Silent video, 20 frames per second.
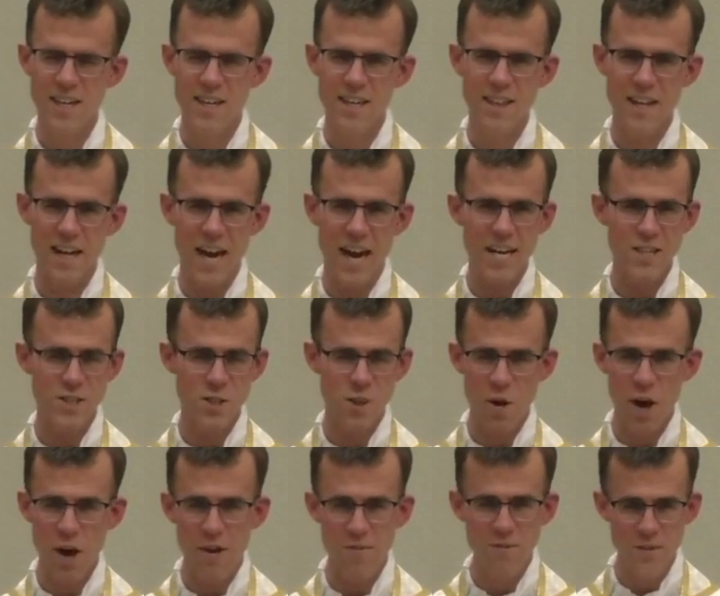that I so
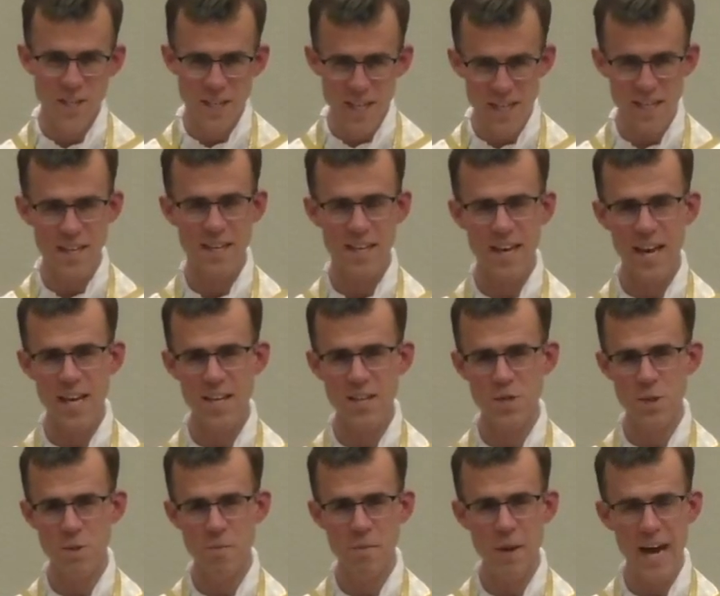often
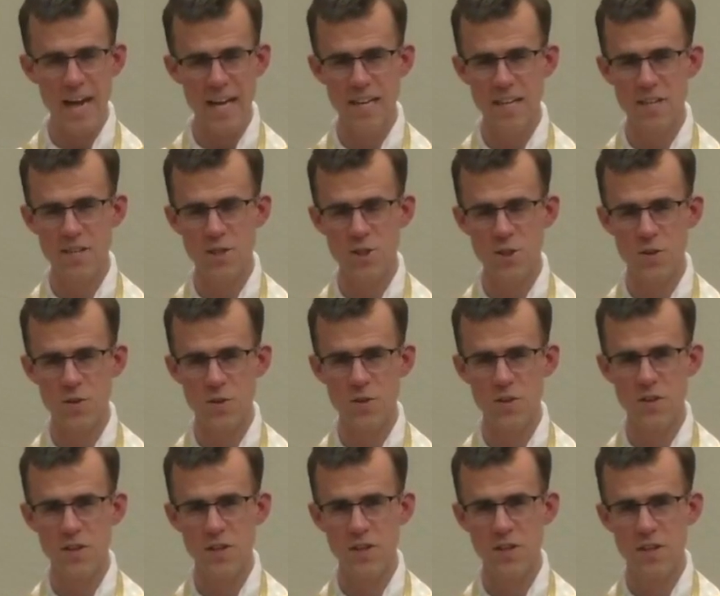enter back into?
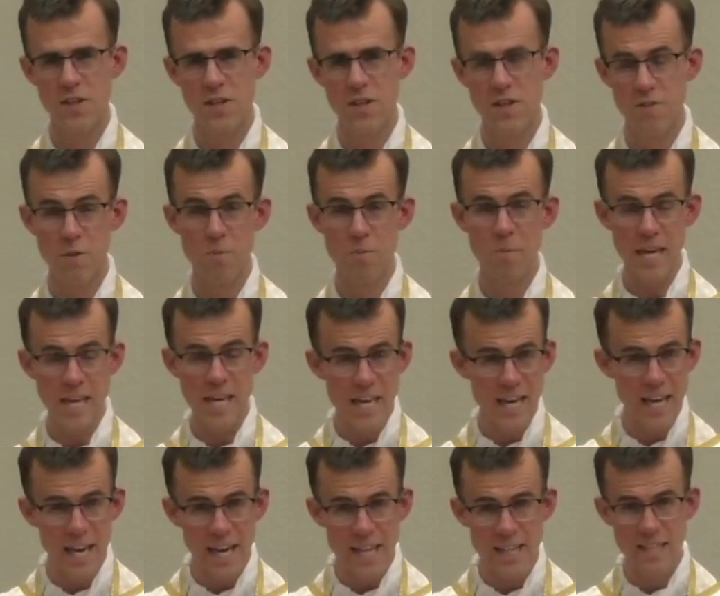For
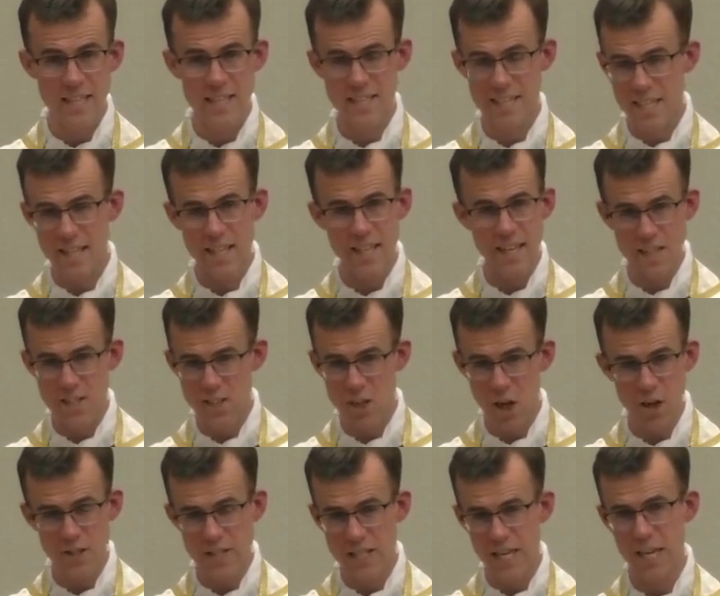me, singing the
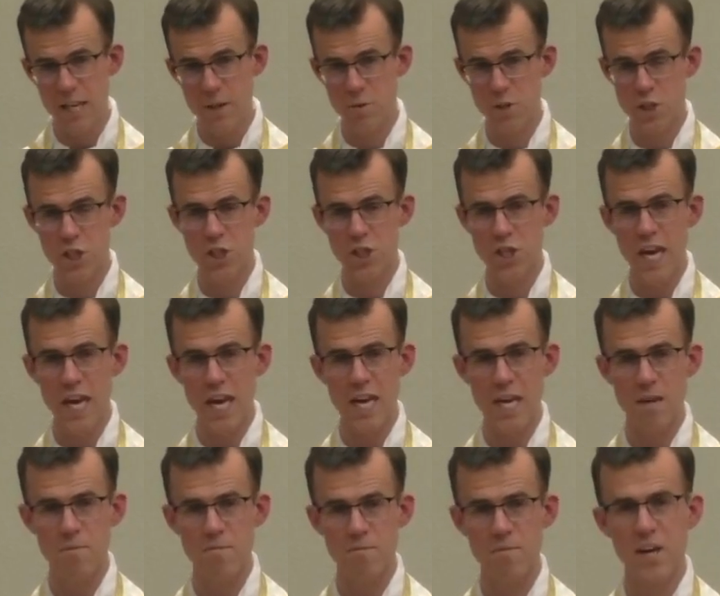Exalted, it was
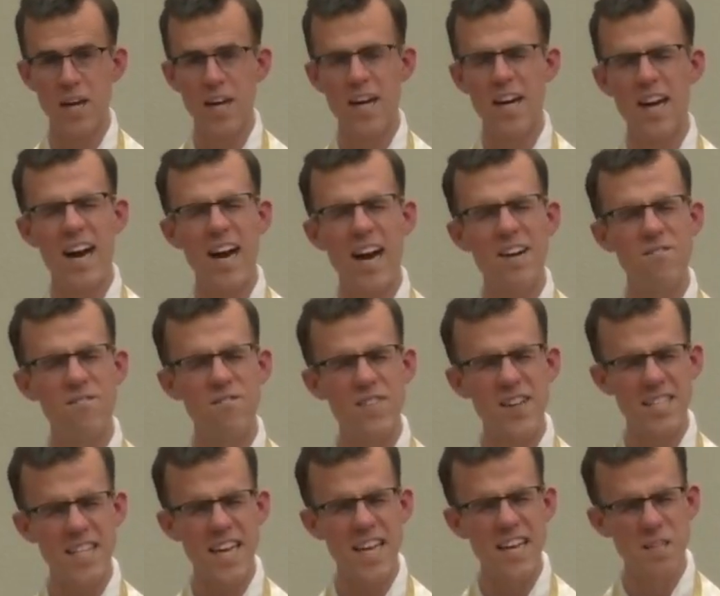shame.
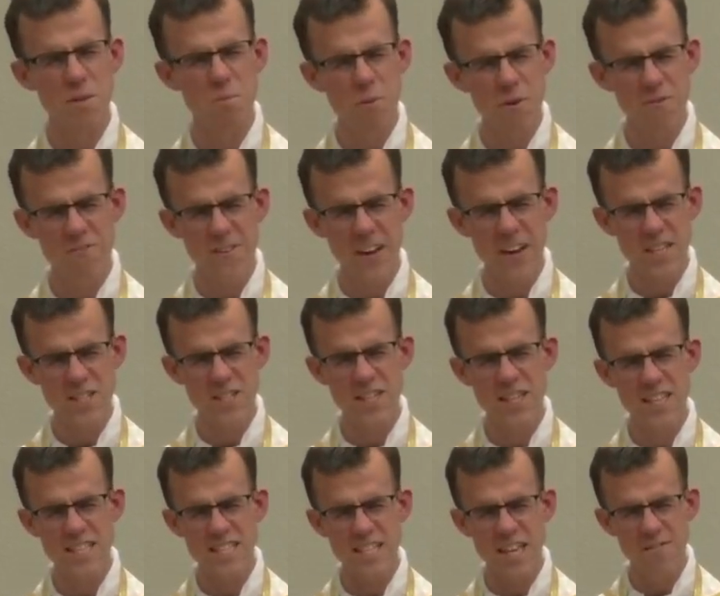As a
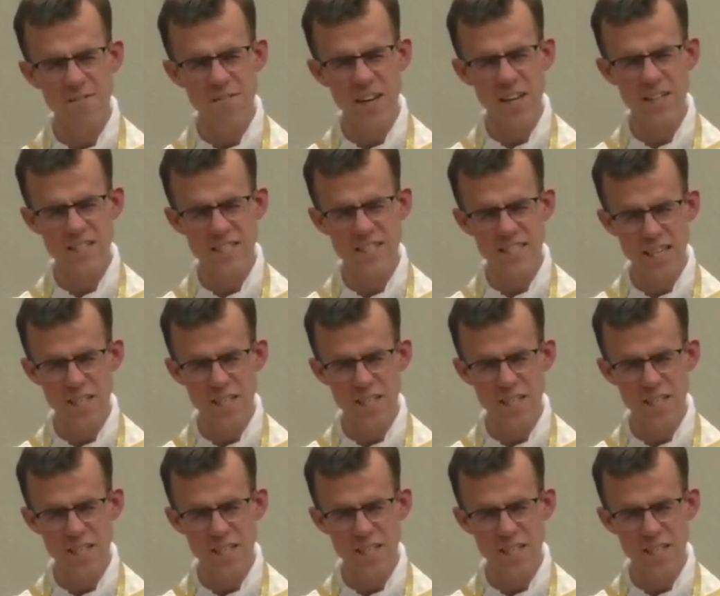perfectionist, I felt such